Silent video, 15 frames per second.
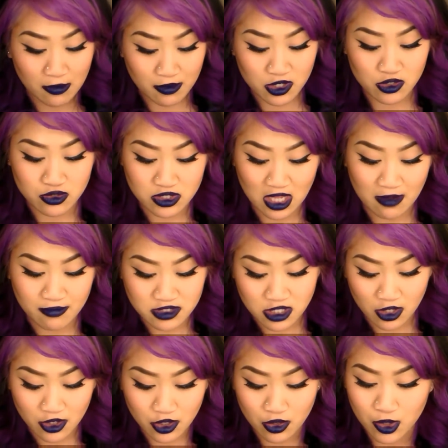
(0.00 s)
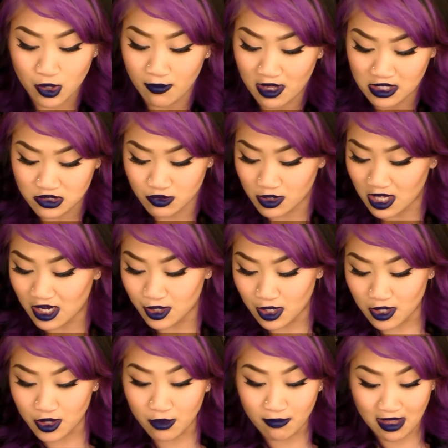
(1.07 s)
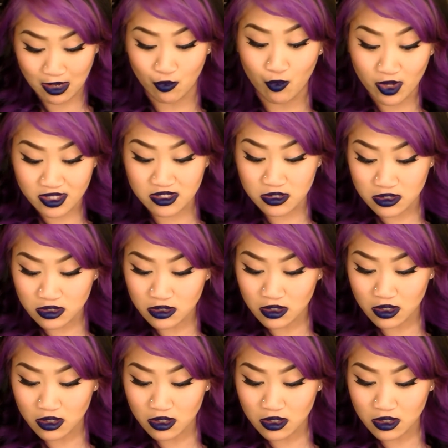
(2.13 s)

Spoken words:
I'm gonna tell you the main one